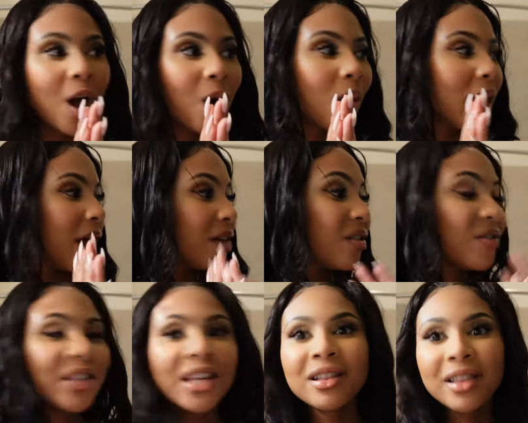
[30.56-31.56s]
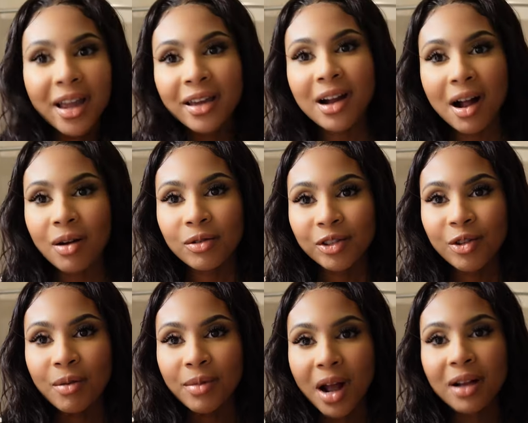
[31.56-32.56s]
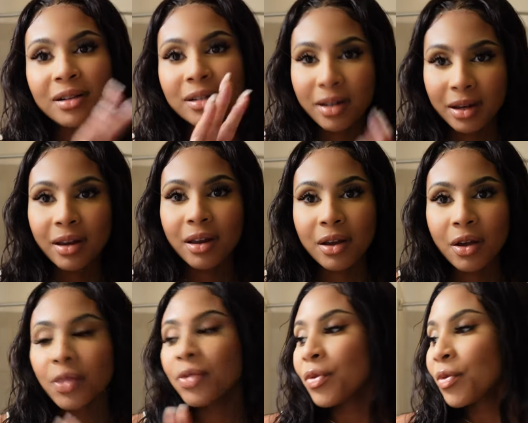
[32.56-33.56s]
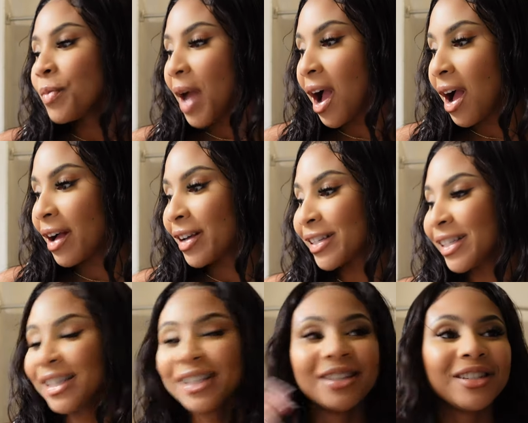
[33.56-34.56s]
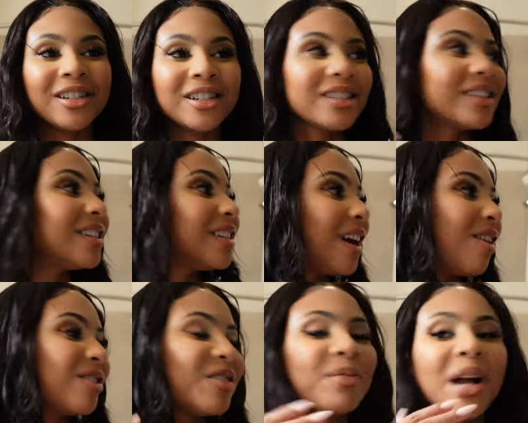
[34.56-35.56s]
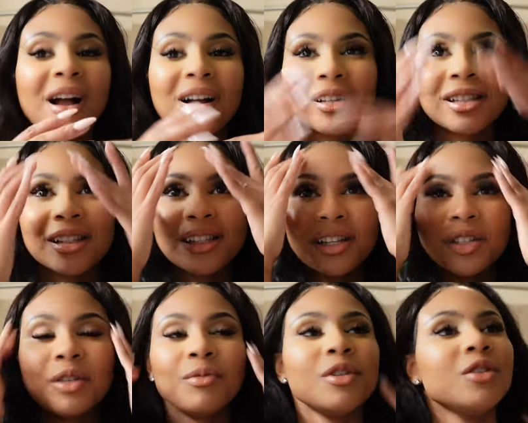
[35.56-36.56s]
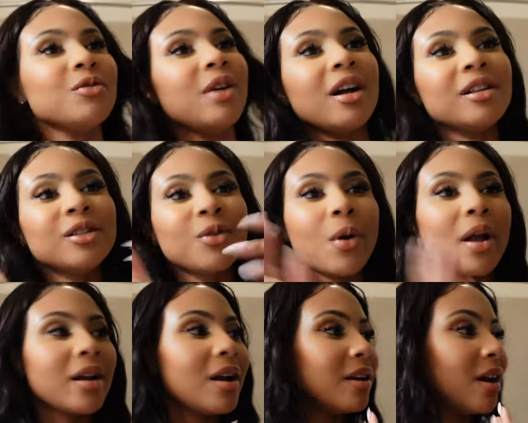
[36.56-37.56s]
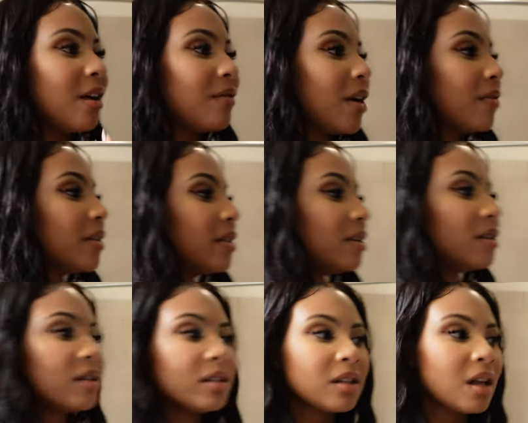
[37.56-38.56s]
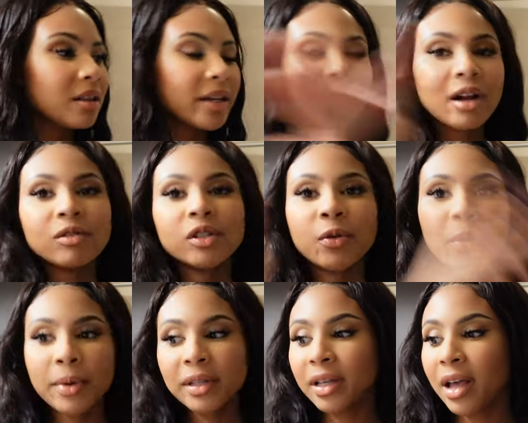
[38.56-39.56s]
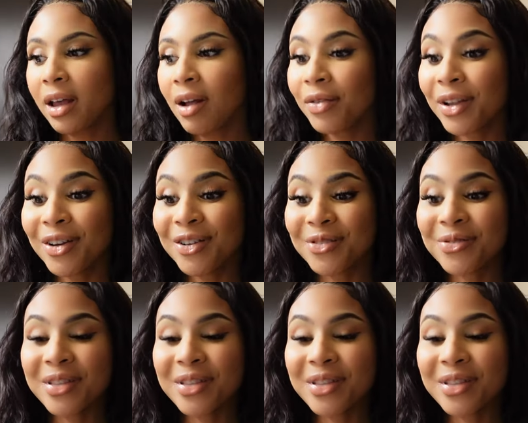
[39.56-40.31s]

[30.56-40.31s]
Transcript: I have everything laid out, so I'm not digging through bags and just the sound of bags because I seem to do that. So I kind of have everything just laid out. So we're about to head out there and do